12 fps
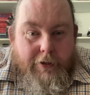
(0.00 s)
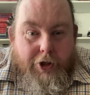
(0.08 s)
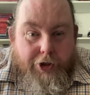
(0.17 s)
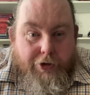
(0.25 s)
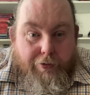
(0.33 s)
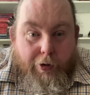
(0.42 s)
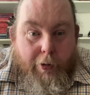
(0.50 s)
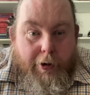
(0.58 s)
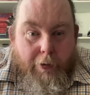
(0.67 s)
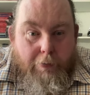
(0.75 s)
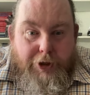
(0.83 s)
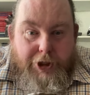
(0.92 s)
through an
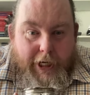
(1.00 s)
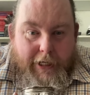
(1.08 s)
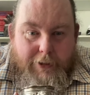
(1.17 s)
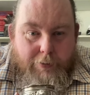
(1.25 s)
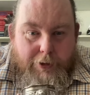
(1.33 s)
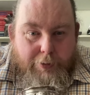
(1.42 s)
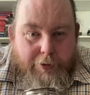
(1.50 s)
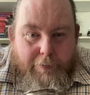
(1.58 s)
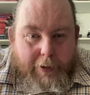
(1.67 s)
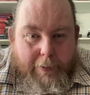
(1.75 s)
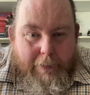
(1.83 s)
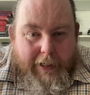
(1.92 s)
object which would have
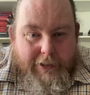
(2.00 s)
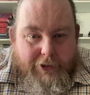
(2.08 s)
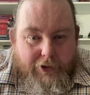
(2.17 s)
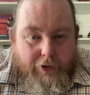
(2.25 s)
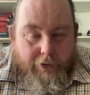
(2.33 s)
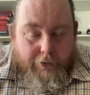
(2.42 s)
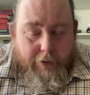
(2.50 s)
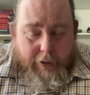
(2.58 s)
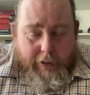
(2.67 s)
been placed on